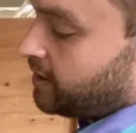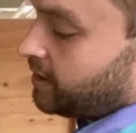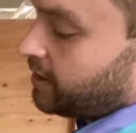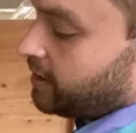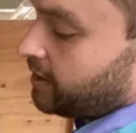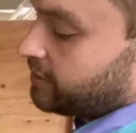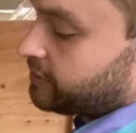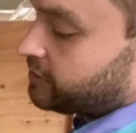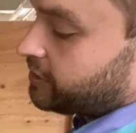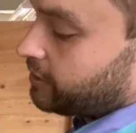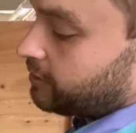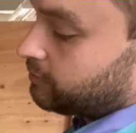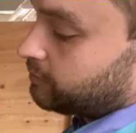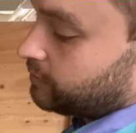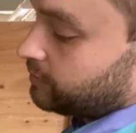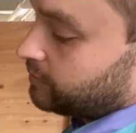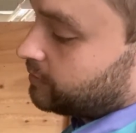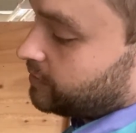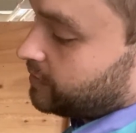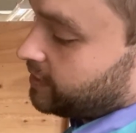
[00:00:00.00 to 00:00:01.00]
So
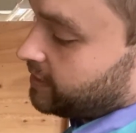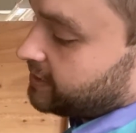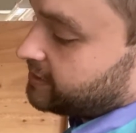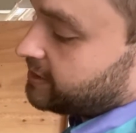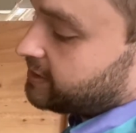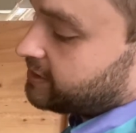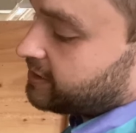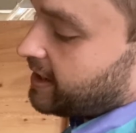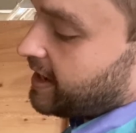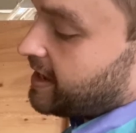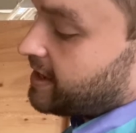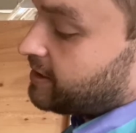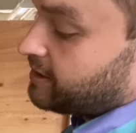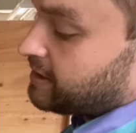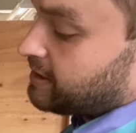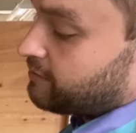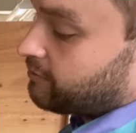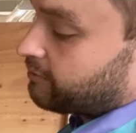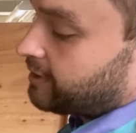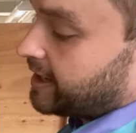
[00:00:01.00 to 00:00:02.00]
this is
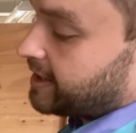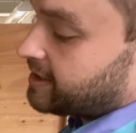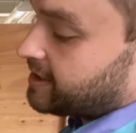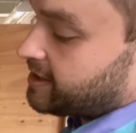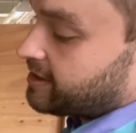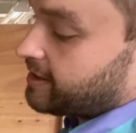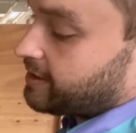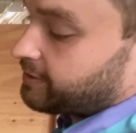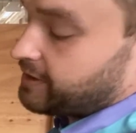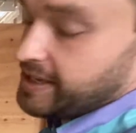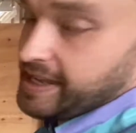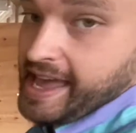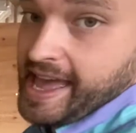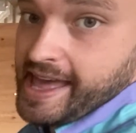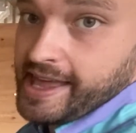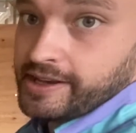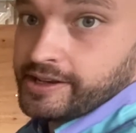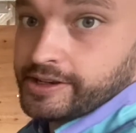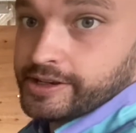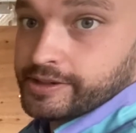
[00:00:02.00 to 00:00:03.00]
handy right here at the
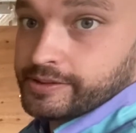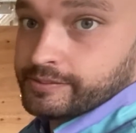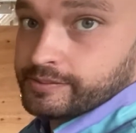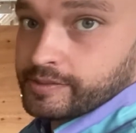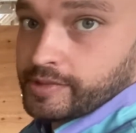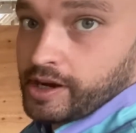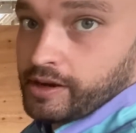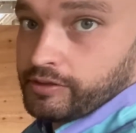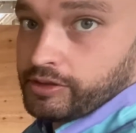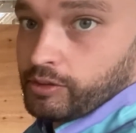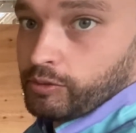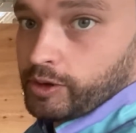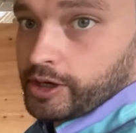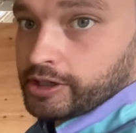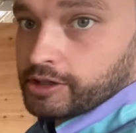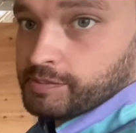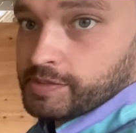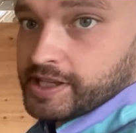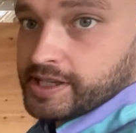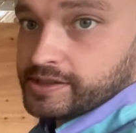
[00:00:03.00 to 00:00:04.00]
end of the
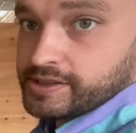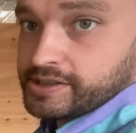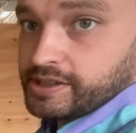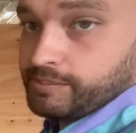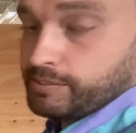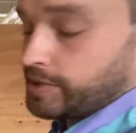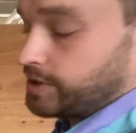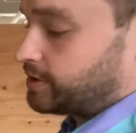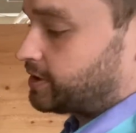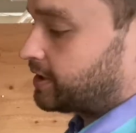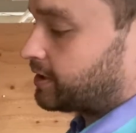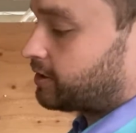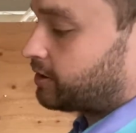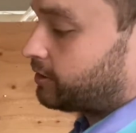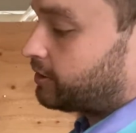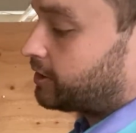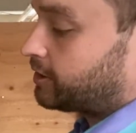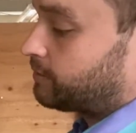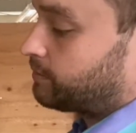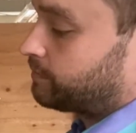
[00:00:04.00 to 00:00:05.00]
workpiece in
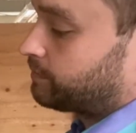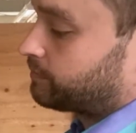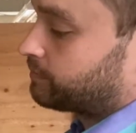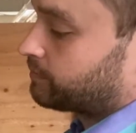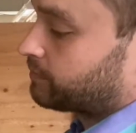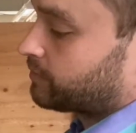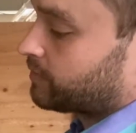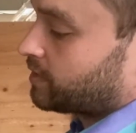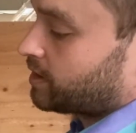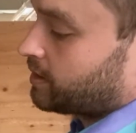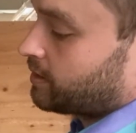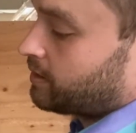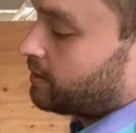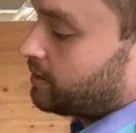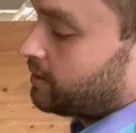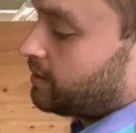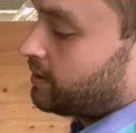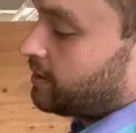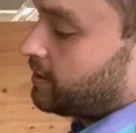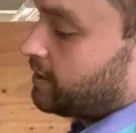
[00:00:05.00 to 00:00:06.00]
particular,
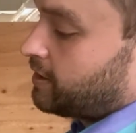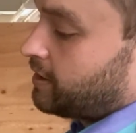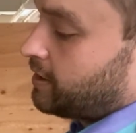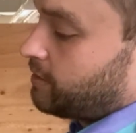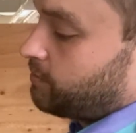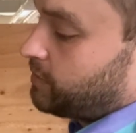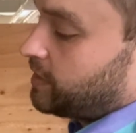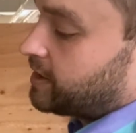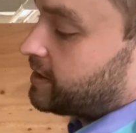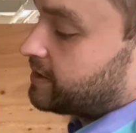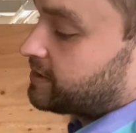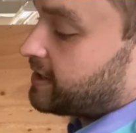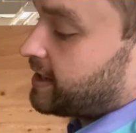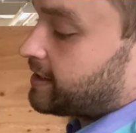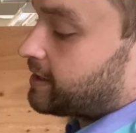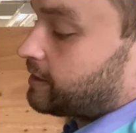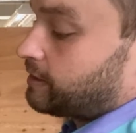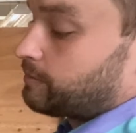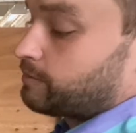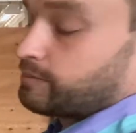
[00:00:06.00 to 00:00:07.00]
because I
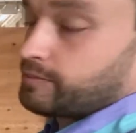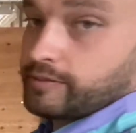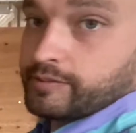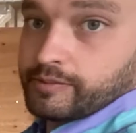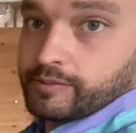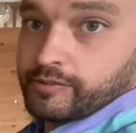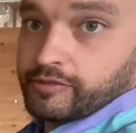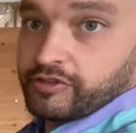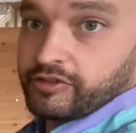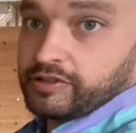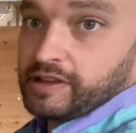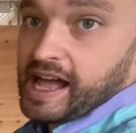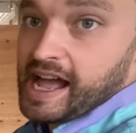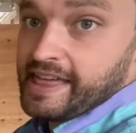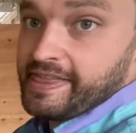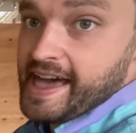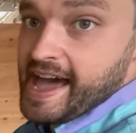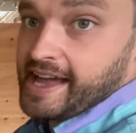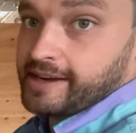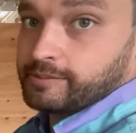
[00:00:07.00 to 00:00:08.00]
can fly
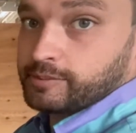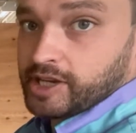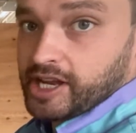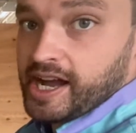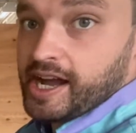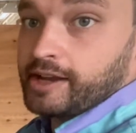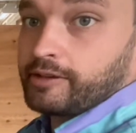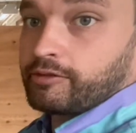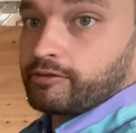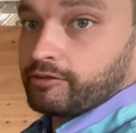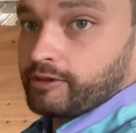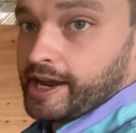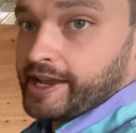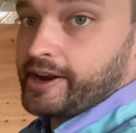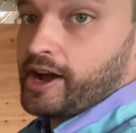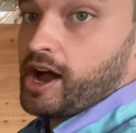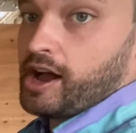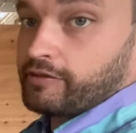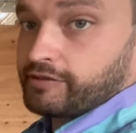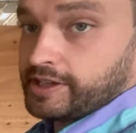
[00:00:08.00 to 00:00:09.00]
that cut right
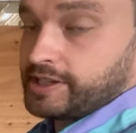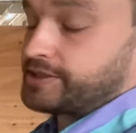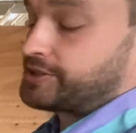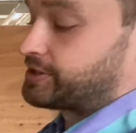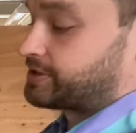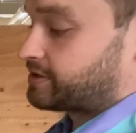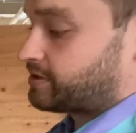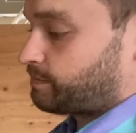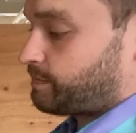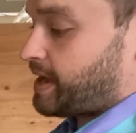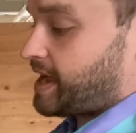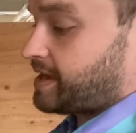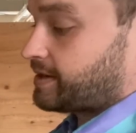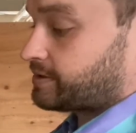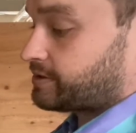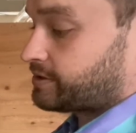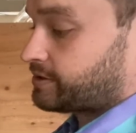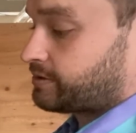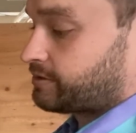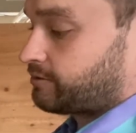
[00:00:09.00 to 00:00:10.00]
off into
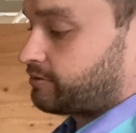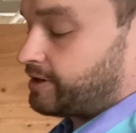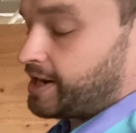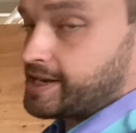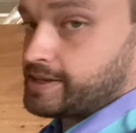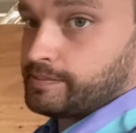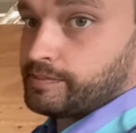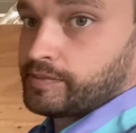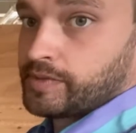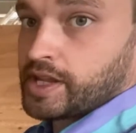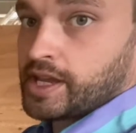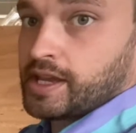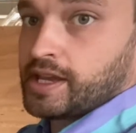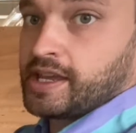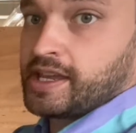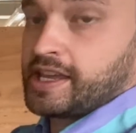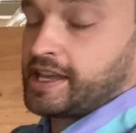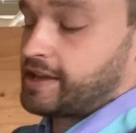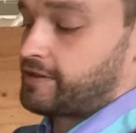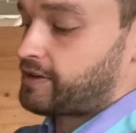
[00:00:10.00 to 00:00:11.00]
space, right?
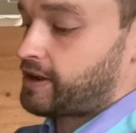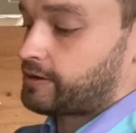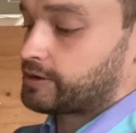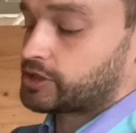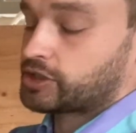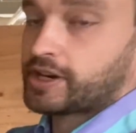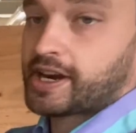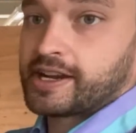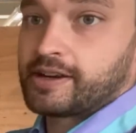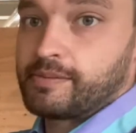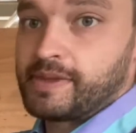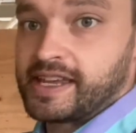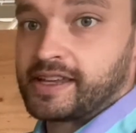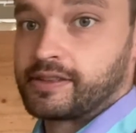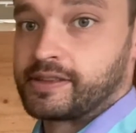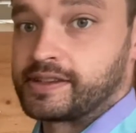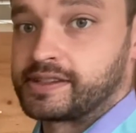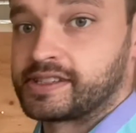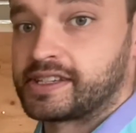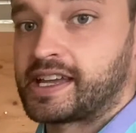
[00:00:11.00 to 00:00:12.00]
If I was trying to make
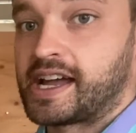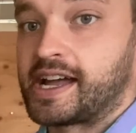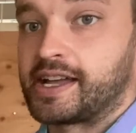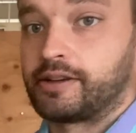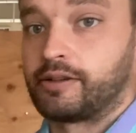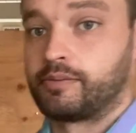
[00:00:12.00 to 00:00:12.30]
this cut